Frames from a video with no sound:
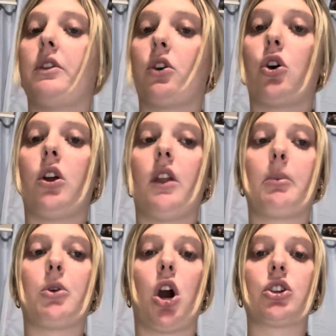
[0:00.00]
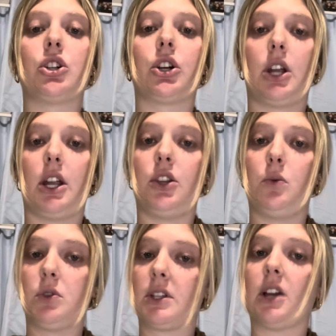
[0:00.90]
your online proctor, and you
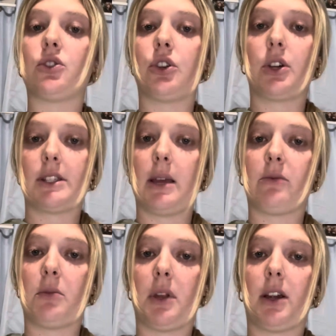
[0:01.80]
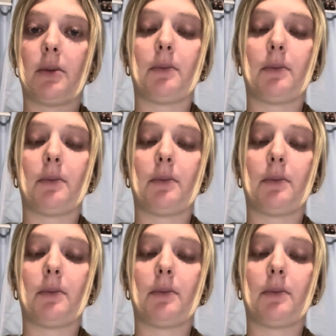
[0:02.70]
will schedule your exam from there.